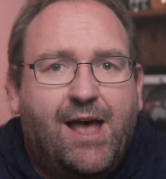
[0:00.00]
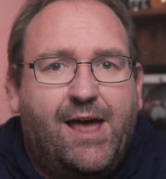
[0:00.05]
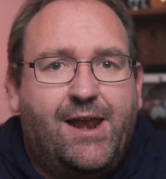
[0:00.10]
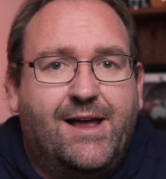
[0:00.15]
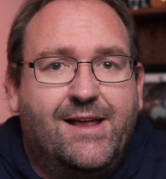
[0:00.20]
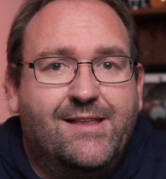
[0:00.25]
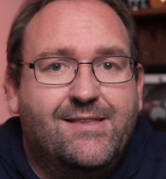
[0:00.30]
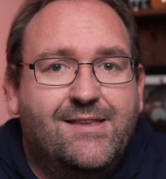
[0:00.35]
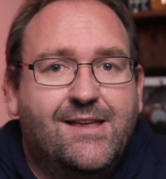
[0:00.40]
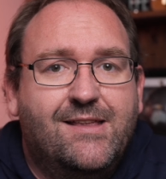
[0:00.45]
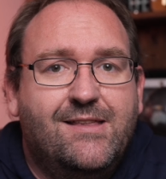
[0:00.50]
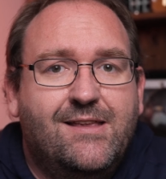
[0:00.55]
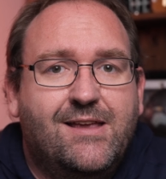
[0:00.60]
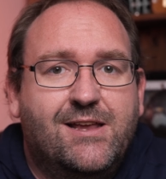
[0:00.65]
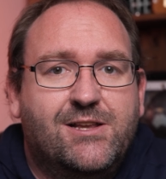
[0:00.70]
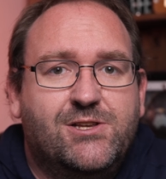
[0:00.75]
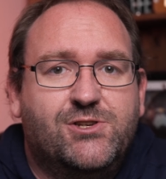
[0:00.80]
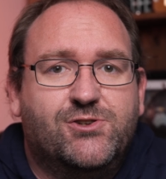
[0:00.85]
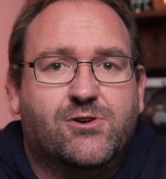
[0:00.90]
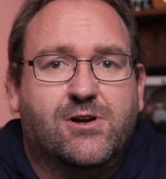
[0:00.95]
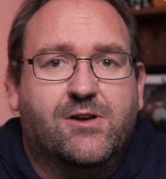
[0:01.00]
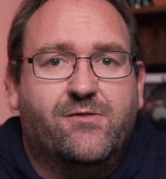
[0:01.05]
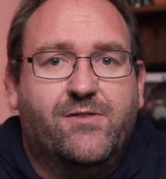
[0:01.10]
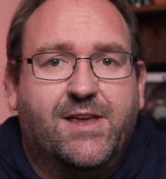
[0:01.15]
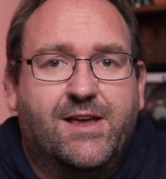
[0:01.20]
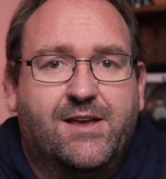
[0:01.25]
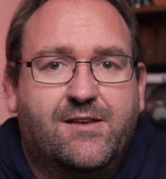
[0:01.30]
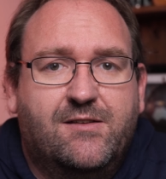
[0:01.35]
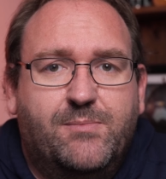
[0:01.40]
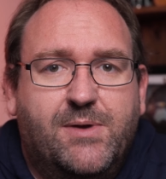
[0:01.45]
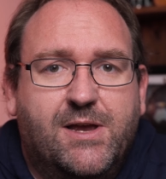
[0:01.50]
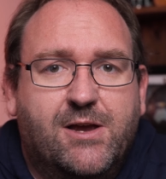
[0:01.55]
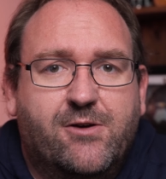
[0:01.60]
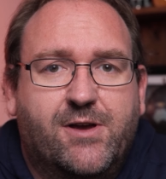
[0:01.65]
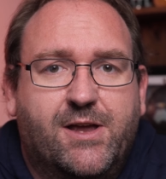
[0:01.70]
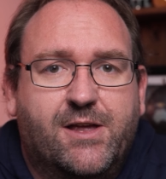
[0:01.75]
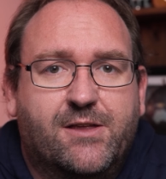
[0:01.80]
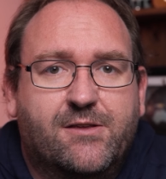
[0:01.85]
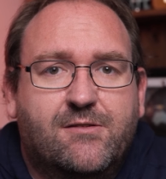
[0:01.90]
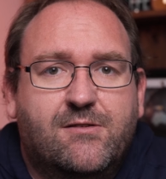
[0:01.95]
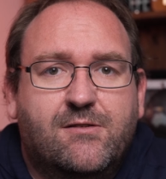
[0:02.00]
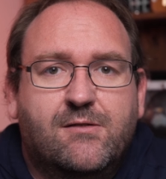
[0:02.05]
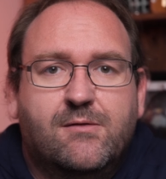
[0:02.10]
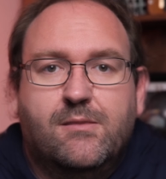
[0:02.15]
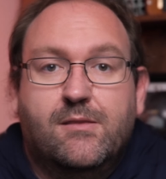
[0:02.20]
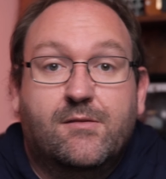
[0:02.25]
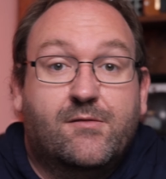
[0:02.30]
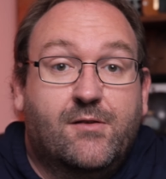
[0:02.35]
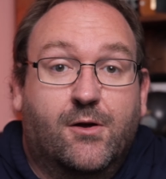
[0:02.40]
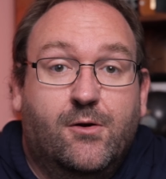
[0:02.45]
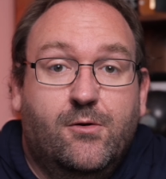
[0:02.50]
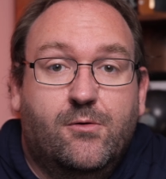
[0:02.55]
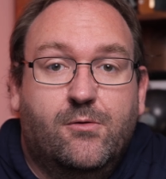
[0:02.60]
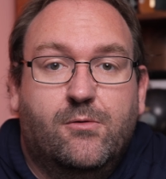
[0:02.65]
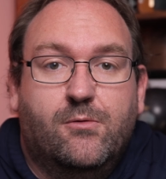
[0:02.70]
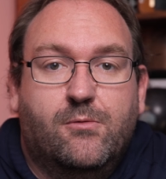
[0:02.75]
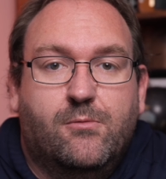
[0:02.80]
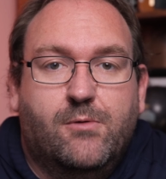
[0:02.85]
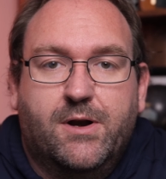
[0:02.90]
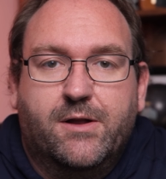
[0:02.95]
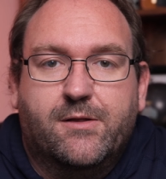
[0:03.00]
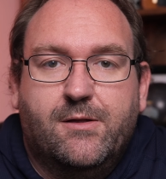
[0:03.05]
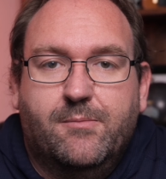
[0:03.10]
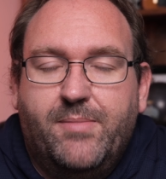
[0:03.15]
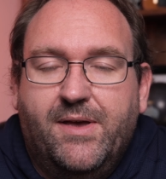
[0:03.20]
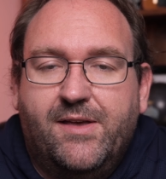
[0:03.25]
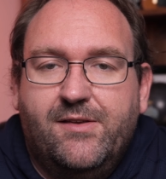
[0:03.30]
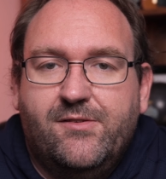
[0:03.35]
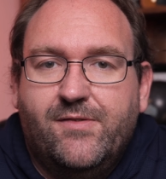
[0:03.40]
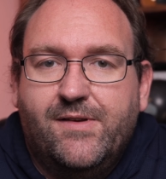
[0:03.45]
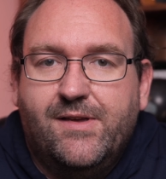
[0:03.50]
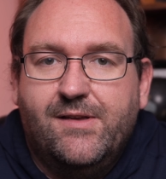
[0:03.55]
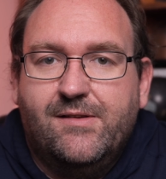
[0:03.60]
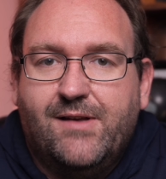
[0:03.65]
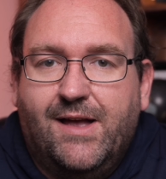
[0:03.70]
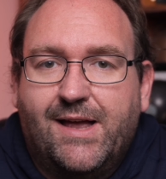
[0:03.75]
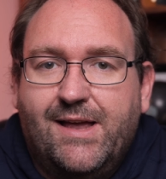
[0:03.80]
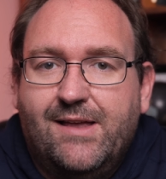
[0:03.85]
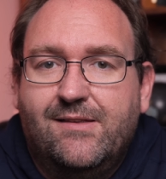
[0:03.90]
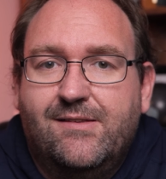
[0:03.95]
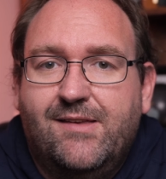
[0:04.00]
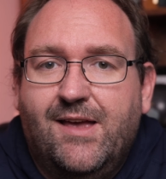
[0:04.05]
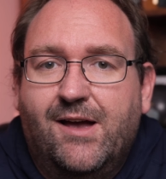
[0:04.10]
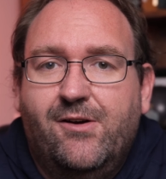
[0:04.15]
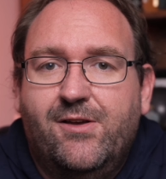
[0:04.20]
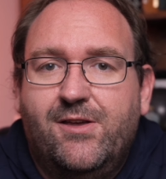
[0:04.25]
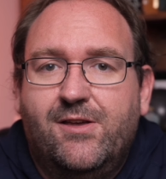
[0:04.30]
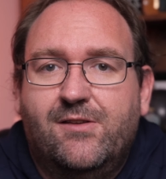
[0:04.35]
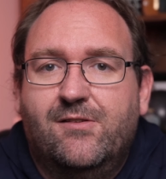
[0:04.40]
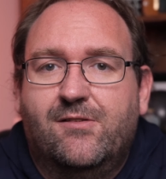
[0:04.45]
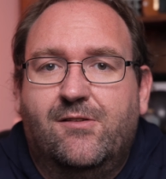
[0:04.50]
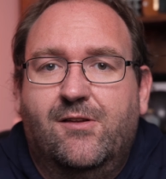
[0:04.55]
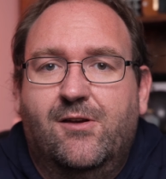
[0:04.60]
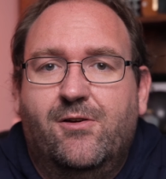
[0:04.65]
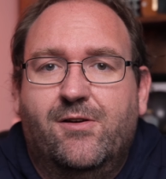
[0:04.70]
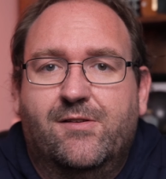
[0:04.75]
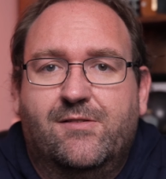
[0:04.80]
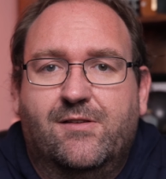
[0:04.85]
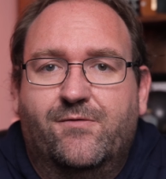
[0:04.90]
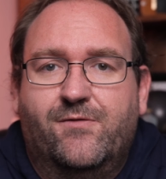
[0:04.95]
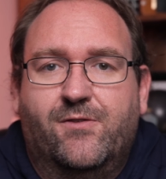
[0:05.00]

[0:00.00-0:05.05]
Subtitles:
and I didn't enjoy the experience. So one of the best things I can tell you to do as a